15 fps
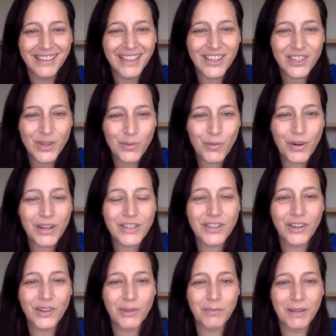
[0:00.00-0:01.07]
as she works
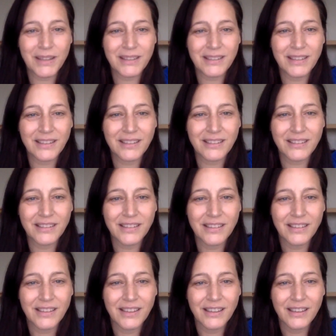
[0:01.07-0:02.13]
on her business,
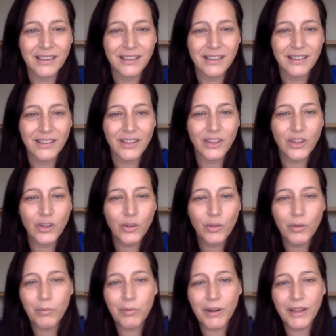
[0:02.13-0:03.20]
you
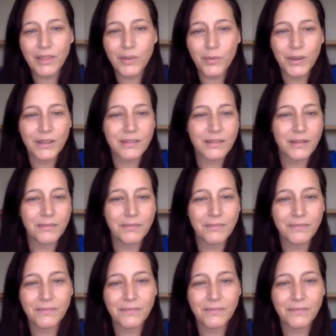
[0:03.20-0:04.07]
will bring the wisdom.